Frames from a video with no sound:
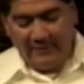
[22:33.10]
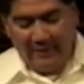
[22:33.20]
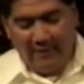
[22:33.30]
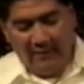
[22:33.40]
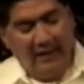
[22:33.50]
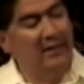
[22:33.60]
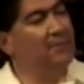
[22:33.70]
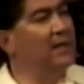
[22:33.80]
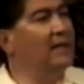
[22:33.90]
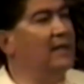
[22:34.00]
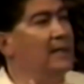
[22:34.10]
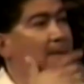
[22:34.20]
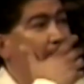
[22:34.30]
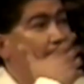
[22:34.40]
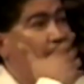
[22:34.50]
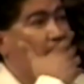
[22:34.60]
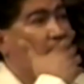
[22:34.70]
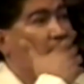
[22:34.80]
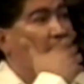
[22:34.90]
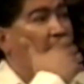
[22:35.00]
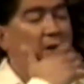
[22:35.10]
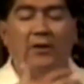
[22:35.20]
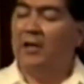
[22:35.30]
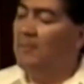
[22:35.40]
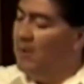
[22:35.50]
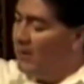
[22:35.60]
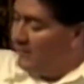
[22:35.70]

there, and they begin to eat. Here come all